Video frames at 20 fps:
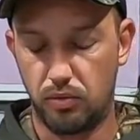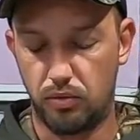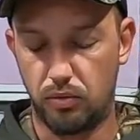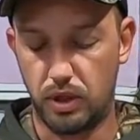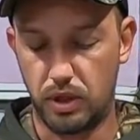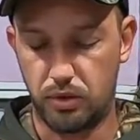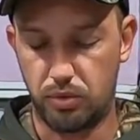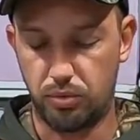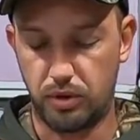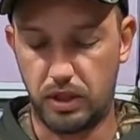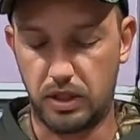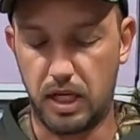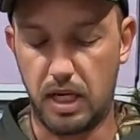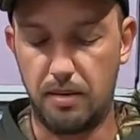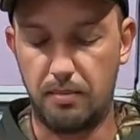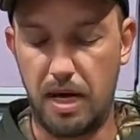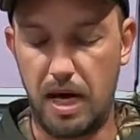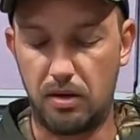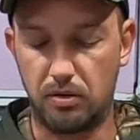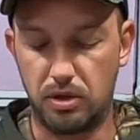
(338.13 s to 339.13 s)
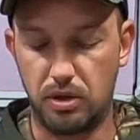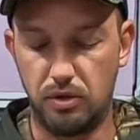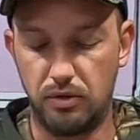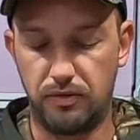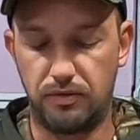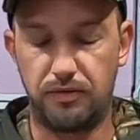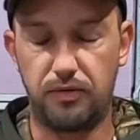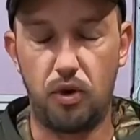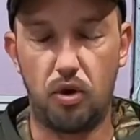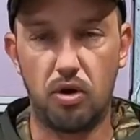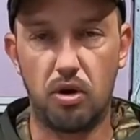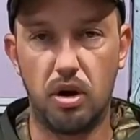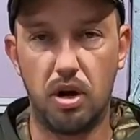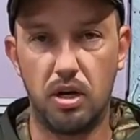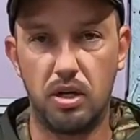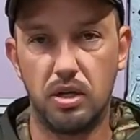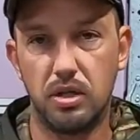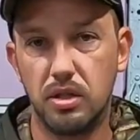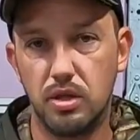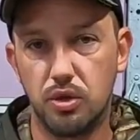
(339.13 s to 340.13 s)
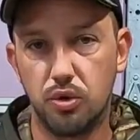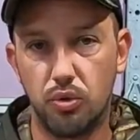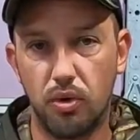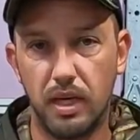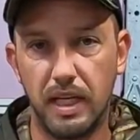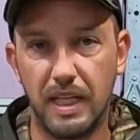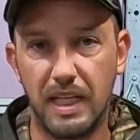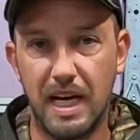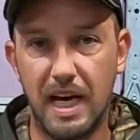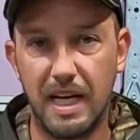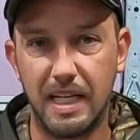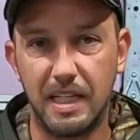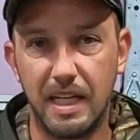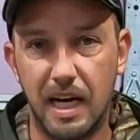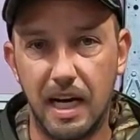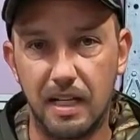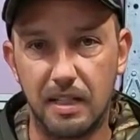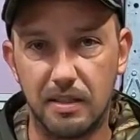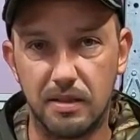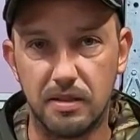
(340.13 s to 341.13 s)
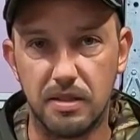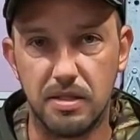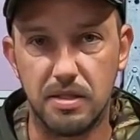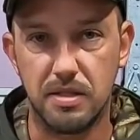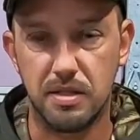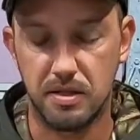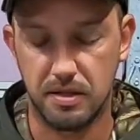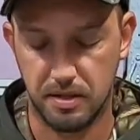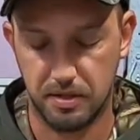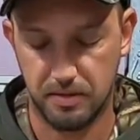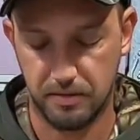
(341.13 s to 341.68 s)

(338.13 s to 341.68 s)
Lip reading: which would come out to $429.